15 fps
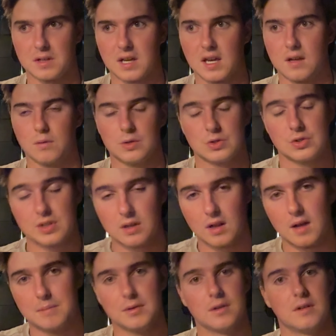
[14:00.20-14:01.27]
can while still
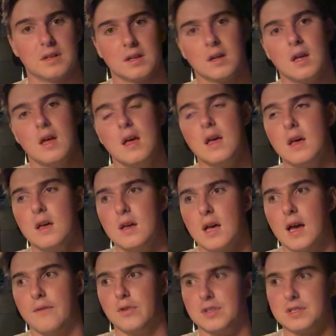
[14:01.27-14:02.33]
uploading
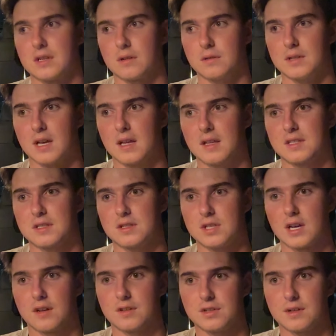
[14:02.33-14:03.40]
every single day. That's the
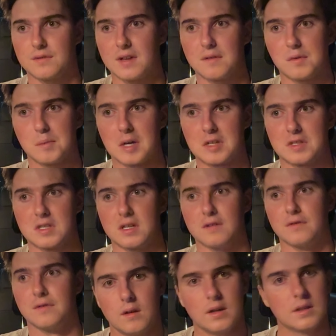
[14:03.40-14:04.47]
challenge I've given
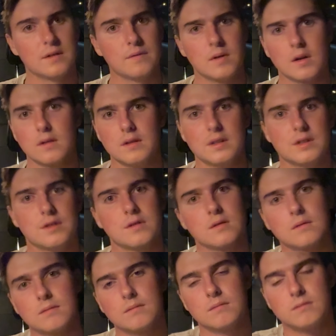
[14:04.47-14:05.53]
myself. At the very
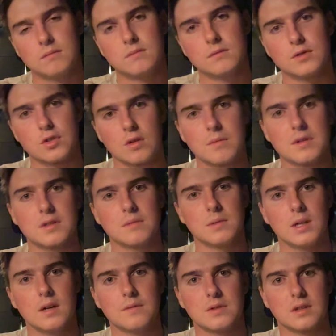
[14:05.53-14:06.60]
least, show me some
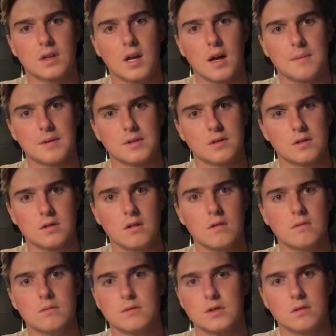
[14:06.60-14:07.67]
love in the comments.
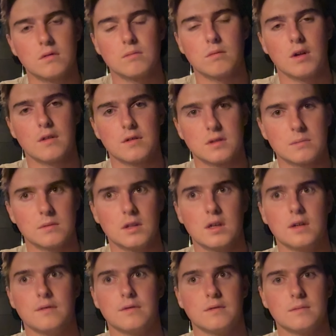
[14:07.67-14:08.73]
Show a brother some
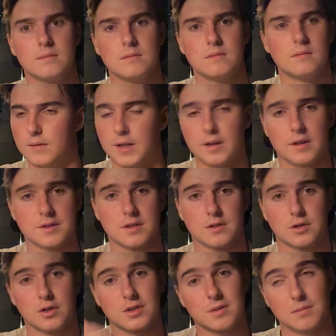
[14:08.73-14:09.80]
love. And also
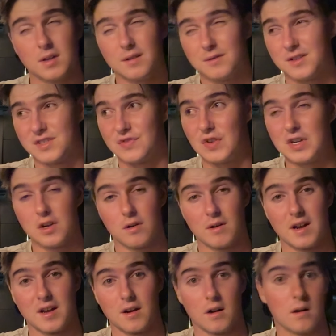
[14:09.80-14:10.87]
show some love to this video
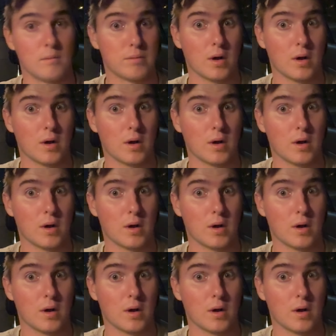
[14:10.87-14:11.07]
right here.